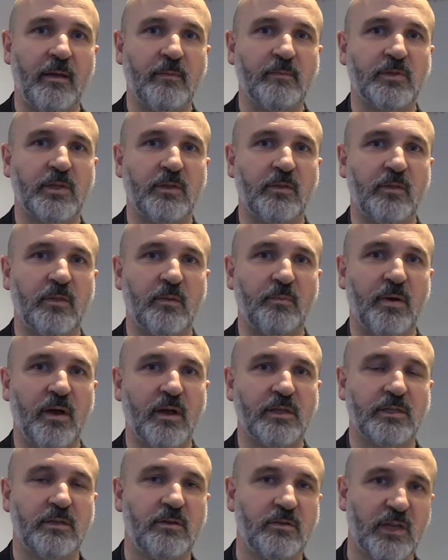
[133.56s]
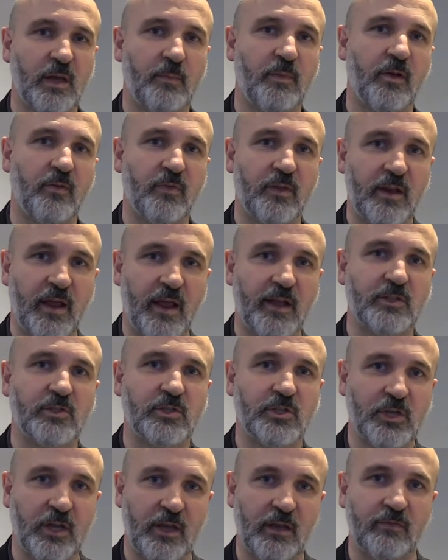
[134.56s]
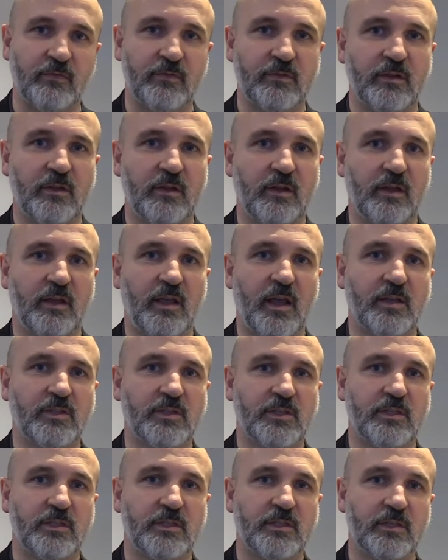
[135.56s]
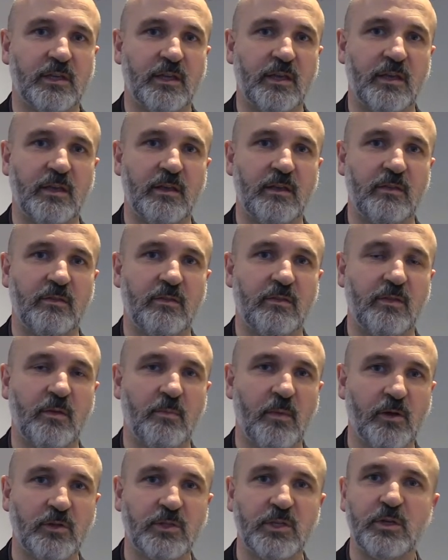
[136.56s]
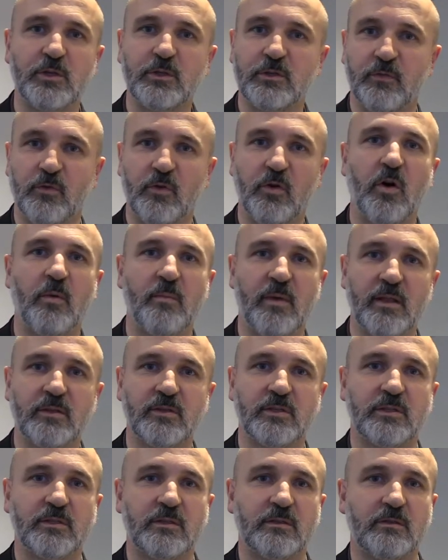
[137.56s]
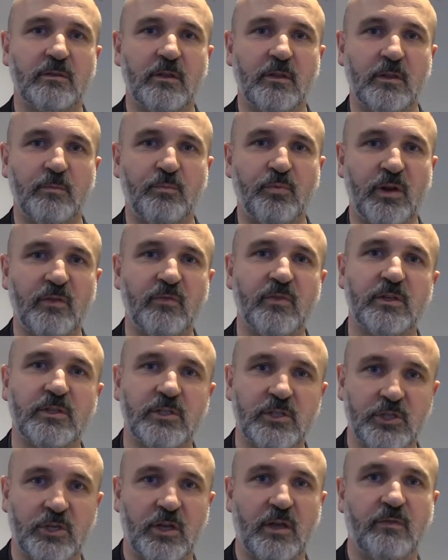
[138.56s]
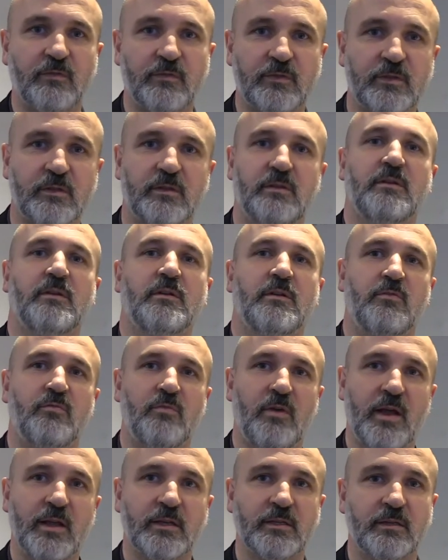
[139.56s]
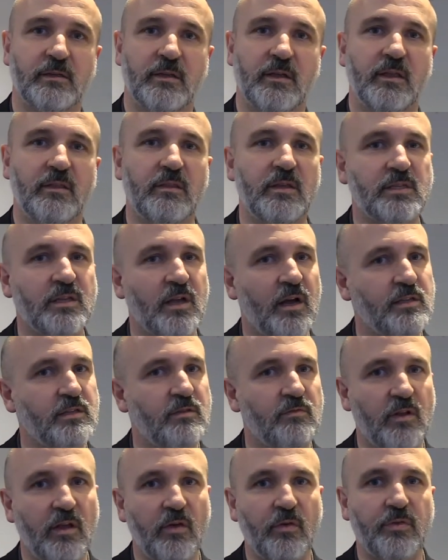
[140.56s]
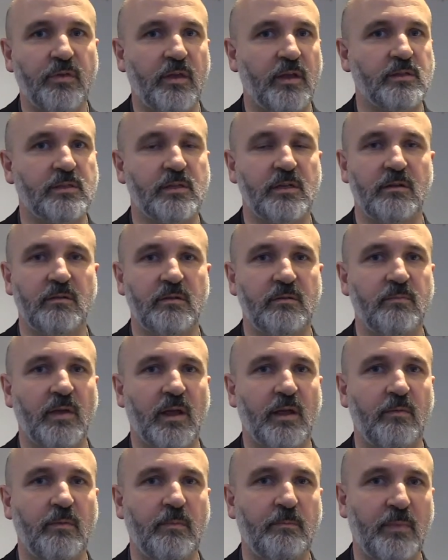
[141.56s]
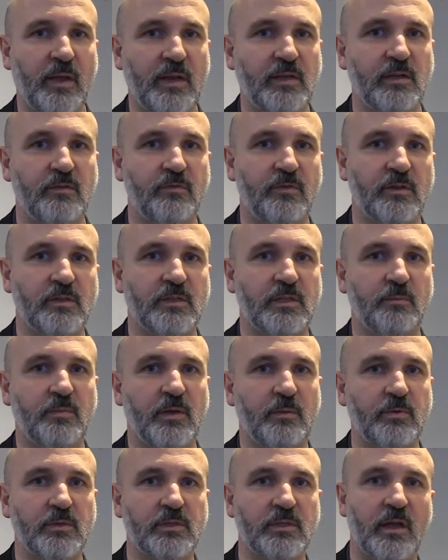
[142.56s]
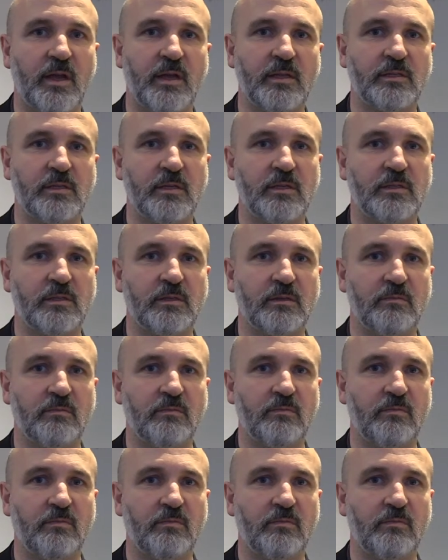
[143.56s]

so that the person who's coming on the next shift gets to see the most useful comments that the previous shift read. These kinds of little things can make a big difference to people's days, and it's